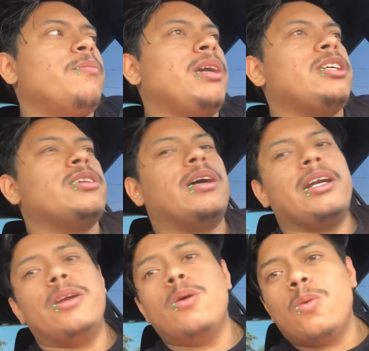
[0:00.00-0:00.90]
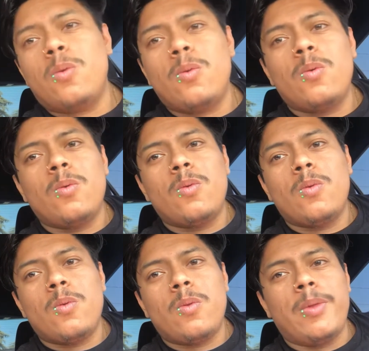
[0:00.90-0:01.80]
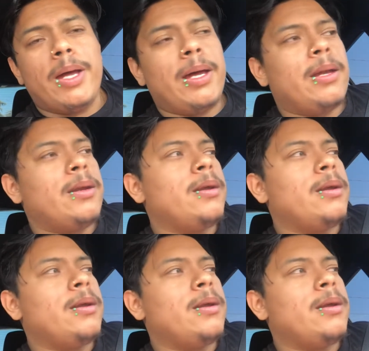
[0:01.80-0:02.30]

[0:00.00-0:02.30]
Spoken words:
make sure I know that